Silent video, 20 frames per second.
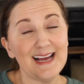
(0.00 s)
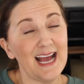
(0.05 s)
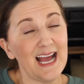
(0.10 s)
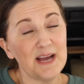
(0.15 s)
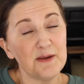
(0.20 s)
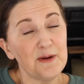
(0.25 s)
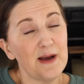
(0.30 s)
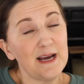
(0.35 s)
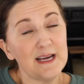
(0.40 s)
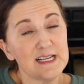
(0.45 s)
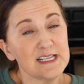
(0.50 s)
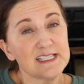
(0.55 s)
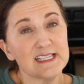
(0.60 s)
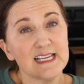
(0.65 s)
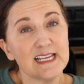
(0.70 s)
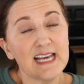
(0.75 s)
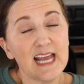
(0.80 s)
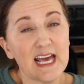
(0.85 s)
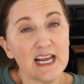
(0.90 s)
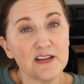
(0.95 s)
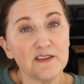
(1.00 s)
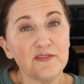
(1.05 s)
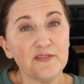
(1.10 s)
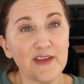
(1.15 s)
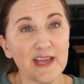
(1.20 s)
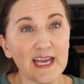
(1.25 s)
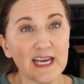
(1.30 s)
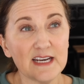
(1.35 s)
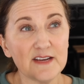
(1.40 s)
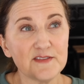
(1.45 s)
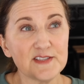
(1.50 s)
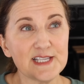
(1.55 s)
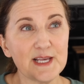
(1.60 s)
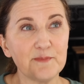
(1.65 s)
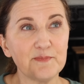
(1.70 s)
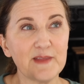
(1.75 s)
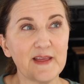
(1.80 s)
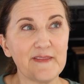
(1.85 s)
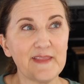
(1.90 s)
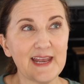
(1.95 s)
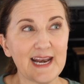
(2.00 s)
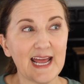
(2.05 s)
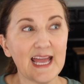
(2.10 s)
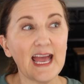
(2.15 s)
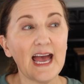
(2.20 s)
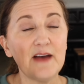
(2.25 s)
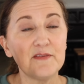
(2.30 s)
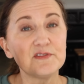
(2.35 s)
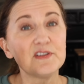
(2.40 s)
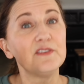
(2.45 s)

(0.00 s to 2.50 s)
I'm honestly not a fan of something that I have